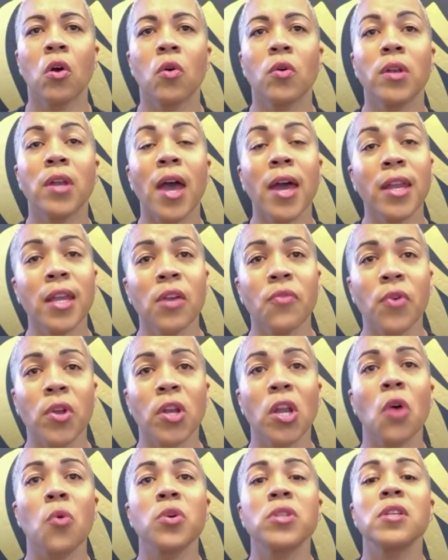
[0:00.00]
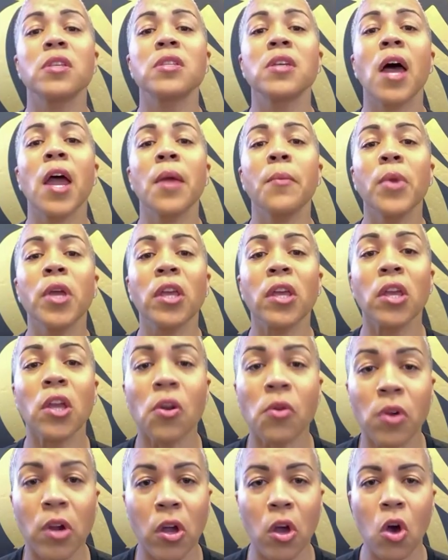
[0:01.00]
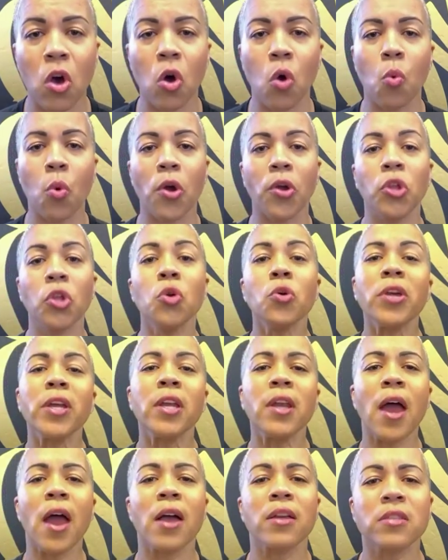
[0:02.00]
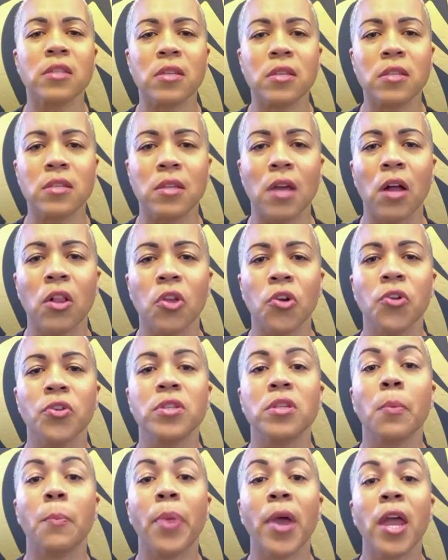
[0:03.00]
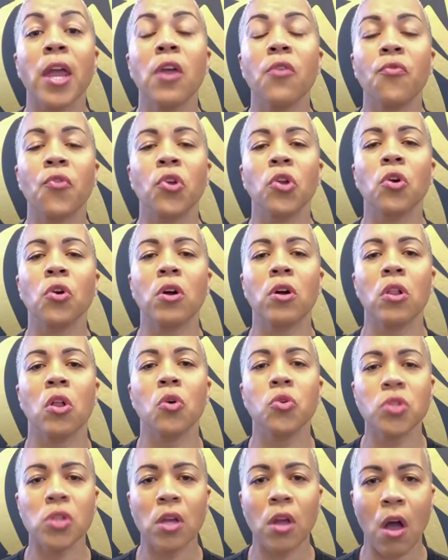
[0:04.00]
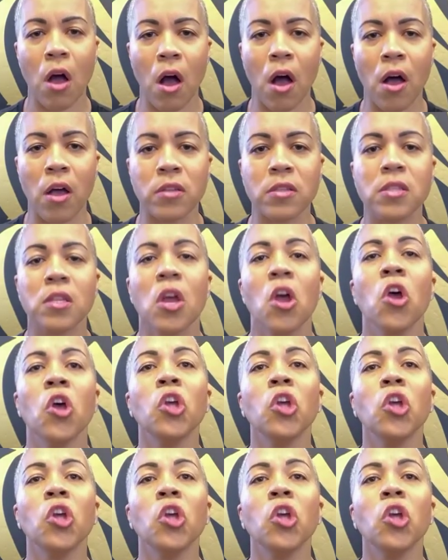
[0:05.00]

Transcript: there was a time a year ago where you can ask the seller to pay for your closing costs.